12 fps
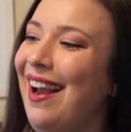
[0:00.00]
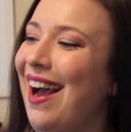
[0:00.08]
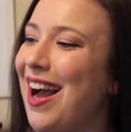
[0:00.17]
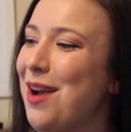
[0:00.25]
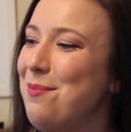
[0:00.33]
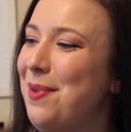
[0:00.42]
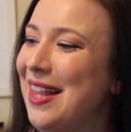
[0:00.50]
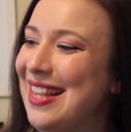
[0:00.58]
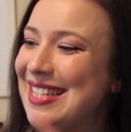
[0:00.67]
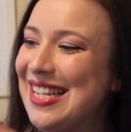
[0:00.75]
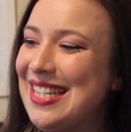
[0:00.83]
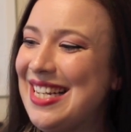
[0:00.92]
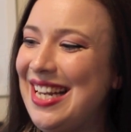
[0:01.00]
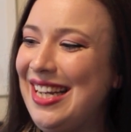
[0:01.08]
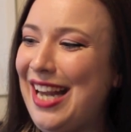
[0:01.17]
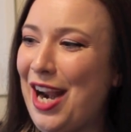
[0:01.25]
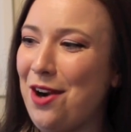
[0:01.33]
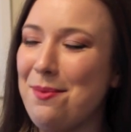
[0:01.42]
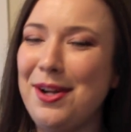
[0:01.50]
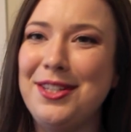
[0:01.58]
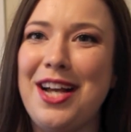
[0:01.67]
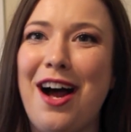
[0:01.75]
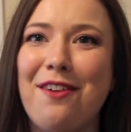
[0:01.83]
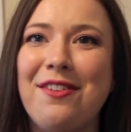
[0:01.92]
But this is in Caramel
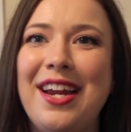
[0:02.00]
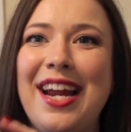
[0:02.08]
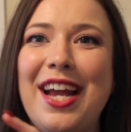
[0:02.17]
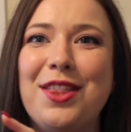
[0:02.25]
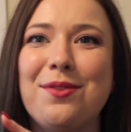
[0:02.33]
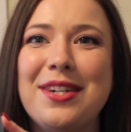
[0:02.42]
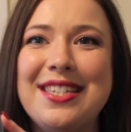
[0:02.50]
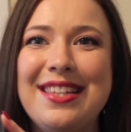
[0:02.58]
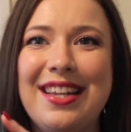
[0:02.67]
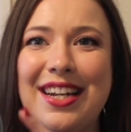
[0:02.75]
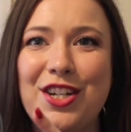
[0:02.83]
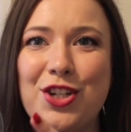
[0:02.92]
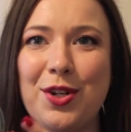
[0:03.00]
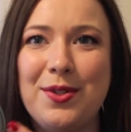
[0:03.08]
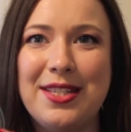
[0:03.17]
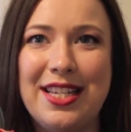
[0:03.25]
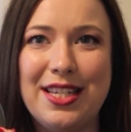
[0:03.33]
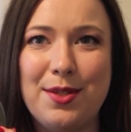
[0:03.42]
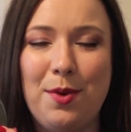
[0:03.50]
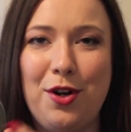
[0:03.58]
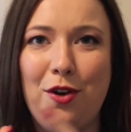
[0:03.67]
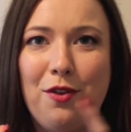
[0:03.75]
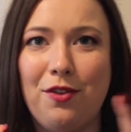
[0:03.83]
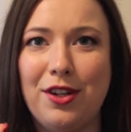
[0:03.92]
Toffee, and the reason that I chose this one
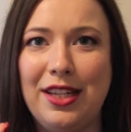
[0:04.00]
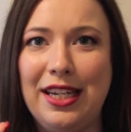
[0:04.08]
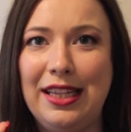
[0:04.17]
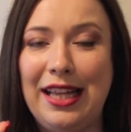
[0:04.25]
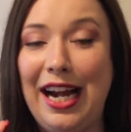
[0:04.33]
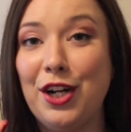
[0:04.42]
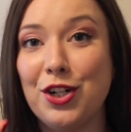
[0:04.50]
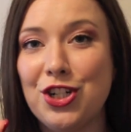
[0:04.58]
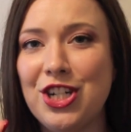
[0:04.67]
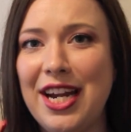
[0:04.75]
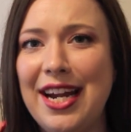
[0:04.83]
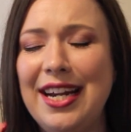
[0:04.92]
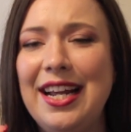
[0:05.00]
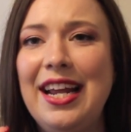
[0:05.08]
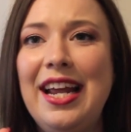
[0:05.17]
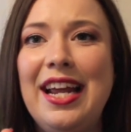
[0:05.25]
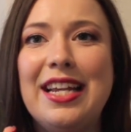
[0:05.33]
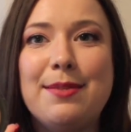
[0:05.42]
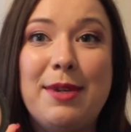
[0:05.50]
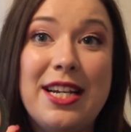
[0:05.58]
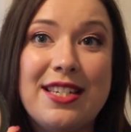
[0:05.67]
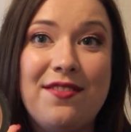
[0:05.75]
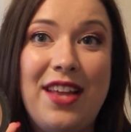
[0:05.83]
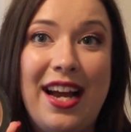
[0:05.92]
over the lighter shade is
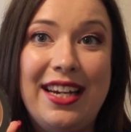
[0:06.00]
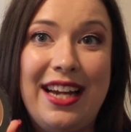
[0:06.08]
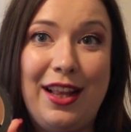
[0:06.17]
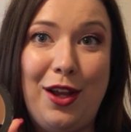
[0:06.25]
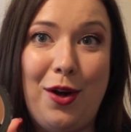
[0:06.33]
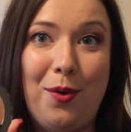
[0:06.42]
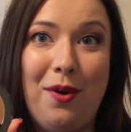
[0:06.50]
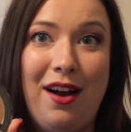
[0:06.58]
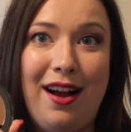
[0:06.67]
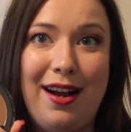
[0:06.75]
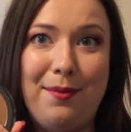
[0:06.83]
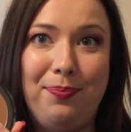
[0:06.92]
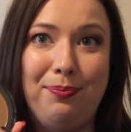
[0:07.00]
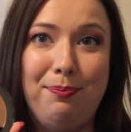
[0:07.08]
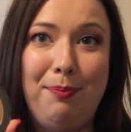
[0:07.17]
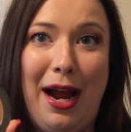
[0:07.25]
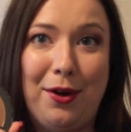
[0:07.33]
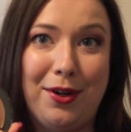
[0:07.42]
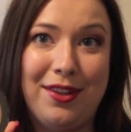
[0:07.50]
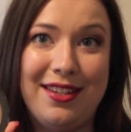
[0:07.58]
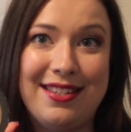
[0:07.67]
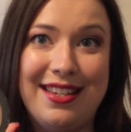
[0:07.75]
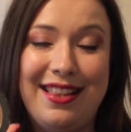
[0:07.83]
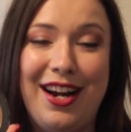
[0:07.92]
because of that yellow powder
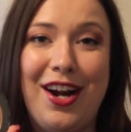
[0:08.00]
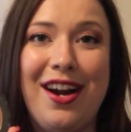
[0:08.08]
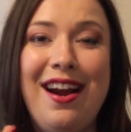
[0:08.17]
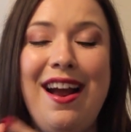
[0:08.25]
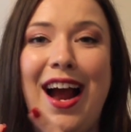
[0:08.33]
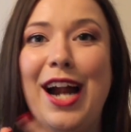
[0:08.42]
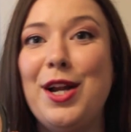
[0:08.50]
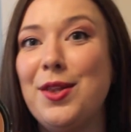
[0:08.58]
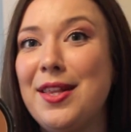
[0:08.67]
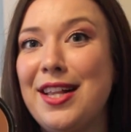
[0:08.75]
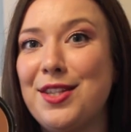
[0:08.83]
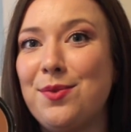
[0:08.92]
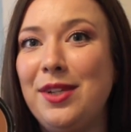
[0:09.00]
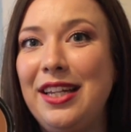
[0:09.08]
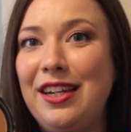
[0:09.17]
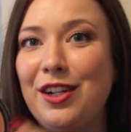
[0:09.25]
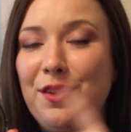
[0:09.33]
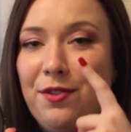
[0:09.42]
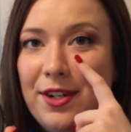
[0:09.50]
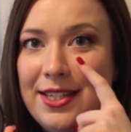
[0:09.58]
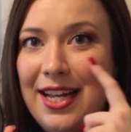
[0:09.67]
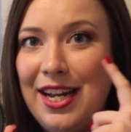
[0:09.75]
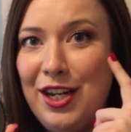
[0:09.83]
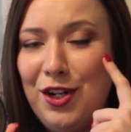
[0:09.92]
that's in there. I know that that's really good for
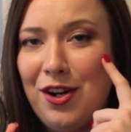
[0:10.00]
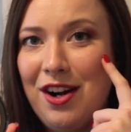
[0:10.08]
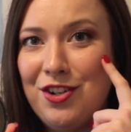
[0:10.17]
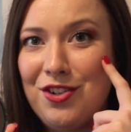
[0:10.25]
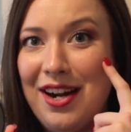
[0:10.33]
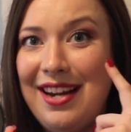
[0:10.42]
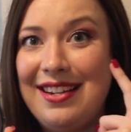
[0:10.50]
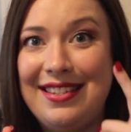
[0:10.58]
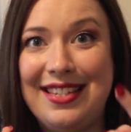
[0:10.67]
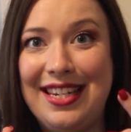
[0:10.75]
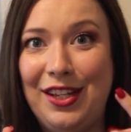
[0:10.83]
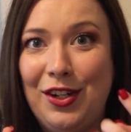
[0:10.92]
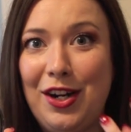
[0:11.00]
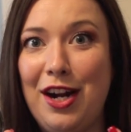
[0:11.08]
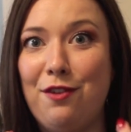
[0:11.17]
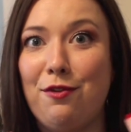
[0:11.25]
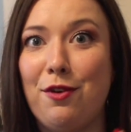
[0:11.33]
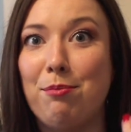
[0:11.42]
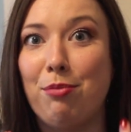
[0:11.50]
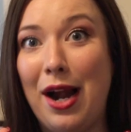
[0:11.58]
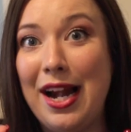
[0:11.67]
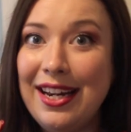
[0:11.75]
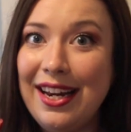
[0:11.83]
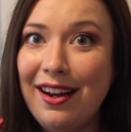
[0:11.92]
setting your under eye concealer and for
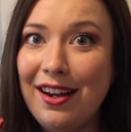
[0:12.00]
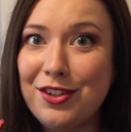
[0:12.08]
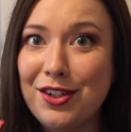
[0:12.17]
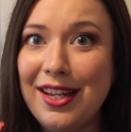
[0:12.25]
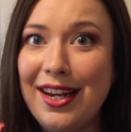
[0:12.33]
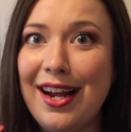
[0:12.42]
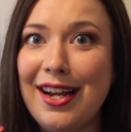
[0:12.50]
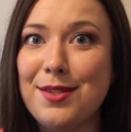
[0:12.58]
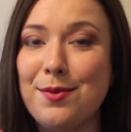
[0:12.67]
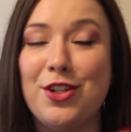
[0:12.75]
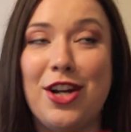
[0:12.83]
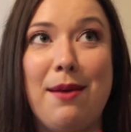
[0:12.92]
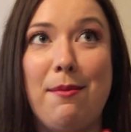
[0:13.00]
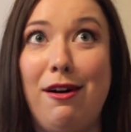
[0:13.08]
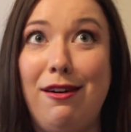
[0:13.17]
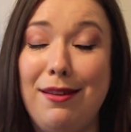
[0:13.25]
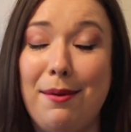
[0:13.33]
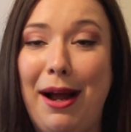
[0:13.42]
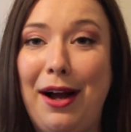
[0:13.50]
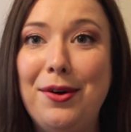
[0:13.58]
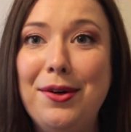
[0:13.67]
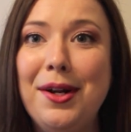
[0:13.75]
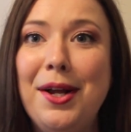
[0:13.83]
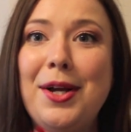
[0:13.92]
brightening under the eyes, which I am all
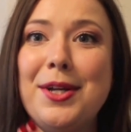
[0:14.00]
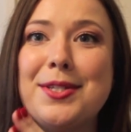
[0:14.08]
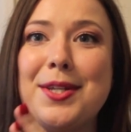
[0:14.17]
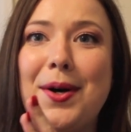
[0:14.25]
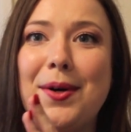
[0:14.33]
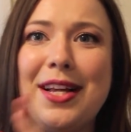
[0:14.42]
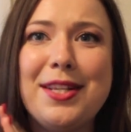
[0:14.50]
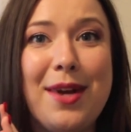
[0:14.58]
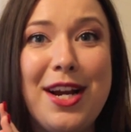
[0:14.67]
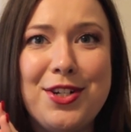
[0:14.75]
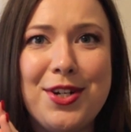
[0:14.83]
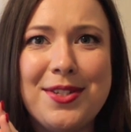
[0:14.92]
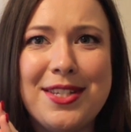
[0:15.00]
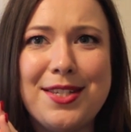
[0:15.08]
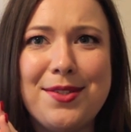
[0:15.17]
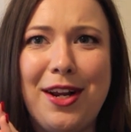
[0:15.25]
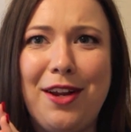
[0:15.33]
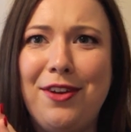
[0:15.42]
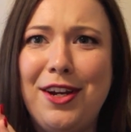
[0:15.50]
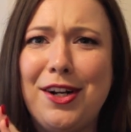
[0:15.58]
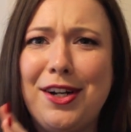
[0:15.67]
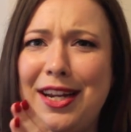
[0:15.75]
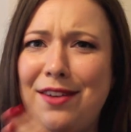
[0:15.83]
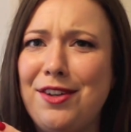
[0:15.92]
about. So that's why I chose this one. I
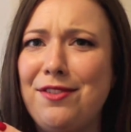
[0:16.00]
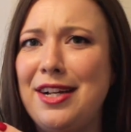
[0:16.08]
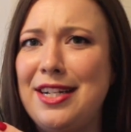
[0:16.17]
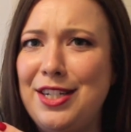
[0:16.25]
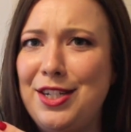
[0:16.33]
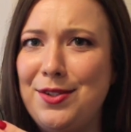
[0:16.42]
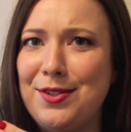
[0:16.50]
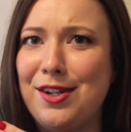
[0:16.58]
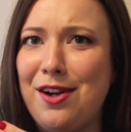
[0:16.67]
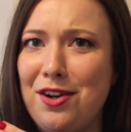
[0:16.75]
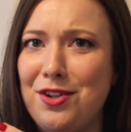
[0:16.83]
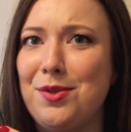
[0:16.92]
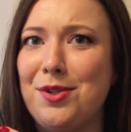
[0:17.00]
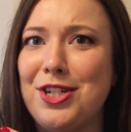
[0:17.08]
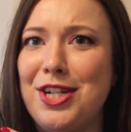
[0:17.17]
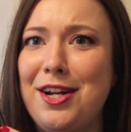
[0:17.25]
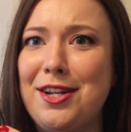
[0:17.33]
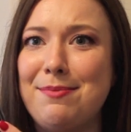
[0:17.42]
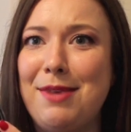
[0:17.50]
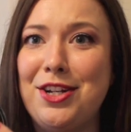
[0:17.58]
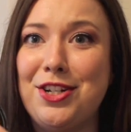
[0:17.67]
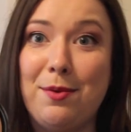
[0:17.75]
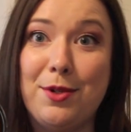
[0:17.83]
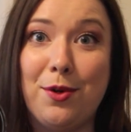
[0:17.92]
figured even if I didn't use the contour shade as
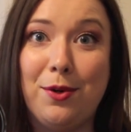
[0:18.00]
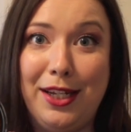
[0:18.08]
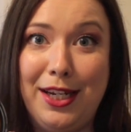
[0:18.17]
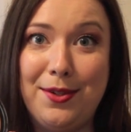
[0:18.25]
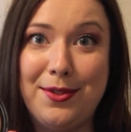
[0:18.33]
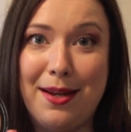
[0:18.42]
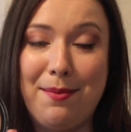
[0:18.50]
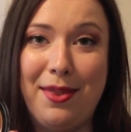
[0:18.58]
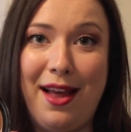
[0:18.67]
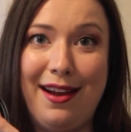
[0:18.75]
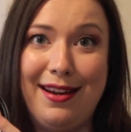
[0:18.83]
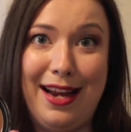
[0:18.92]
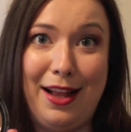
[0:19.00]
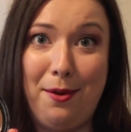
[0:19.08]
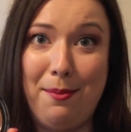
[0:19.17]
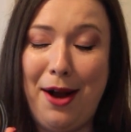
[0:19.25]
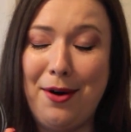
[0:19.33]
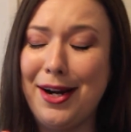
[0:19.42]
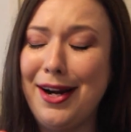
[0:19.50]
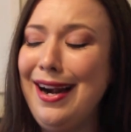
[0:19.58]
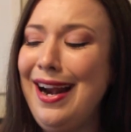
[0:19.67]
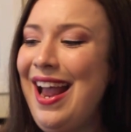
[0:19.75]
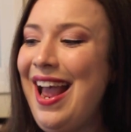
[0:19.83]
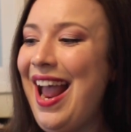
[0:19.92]
much, I would totally use up that yellow
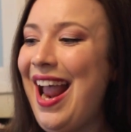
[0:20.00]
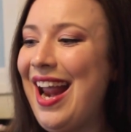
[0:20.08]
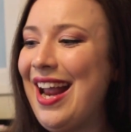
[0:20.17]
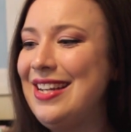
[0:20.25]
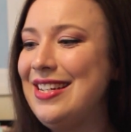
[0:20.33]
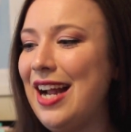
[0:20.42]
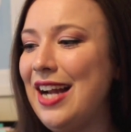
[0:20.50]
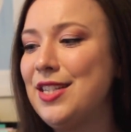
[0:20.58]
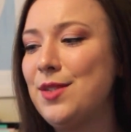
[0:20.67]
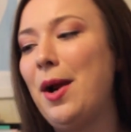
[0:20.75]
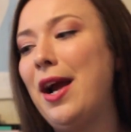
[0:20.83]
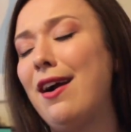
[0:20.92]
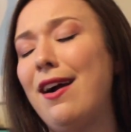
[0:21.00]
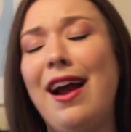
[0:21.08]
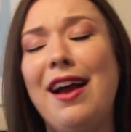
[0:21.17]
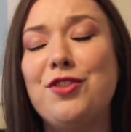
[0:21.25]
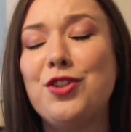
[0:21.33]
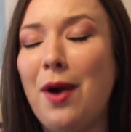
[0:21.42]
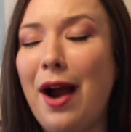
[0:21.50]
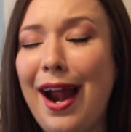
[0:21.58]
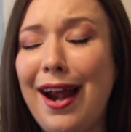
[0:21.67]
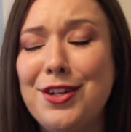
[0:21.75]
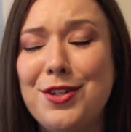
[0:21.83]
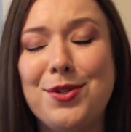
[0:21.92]
powder. And I swear I've
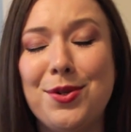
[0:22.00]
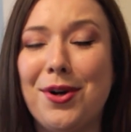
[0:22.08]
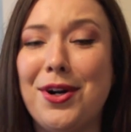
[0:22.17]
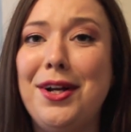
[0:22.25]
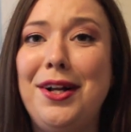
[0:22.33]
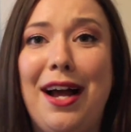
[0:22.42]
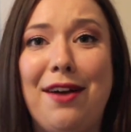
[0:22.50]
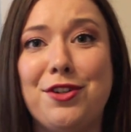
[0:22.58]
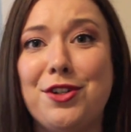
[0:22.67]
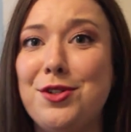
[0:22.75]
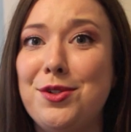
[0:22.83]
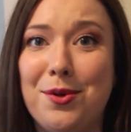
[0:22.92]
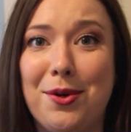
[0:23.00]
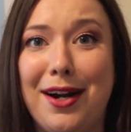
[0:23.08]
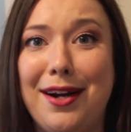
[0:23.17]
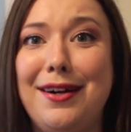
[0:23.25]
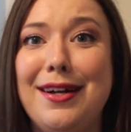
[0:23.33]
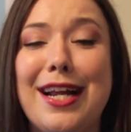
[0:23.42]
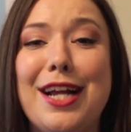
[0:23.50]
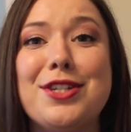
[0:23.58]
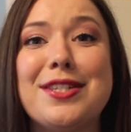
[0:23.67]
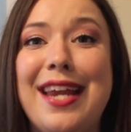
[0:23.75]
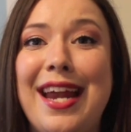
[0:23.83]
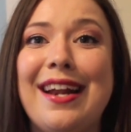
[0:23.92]
tried tutorial after tutorial and I
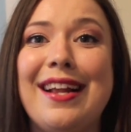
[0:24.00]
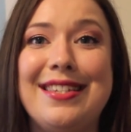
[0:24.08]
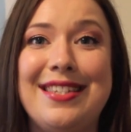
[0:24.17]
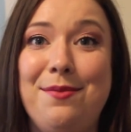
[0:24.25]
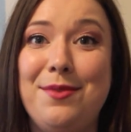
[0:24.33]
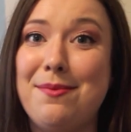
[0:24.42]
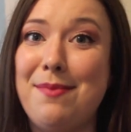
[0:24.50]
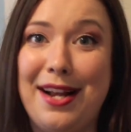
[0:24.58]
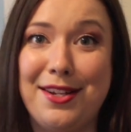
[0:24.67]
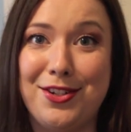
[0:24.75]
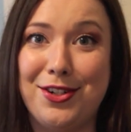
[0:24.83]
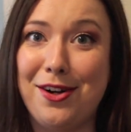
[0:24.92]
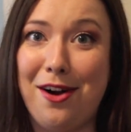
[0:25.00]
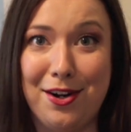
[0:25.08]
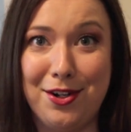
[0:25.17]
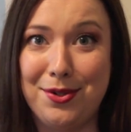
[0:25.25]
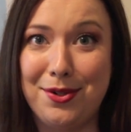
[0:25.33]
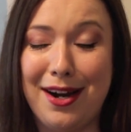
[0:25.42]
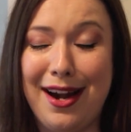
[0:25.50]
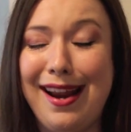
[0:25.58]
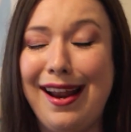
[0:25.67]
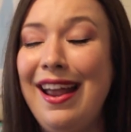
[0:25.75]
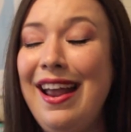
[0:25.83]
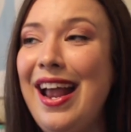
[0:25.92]
just cannot seem to master
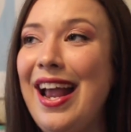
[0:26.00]
contouring.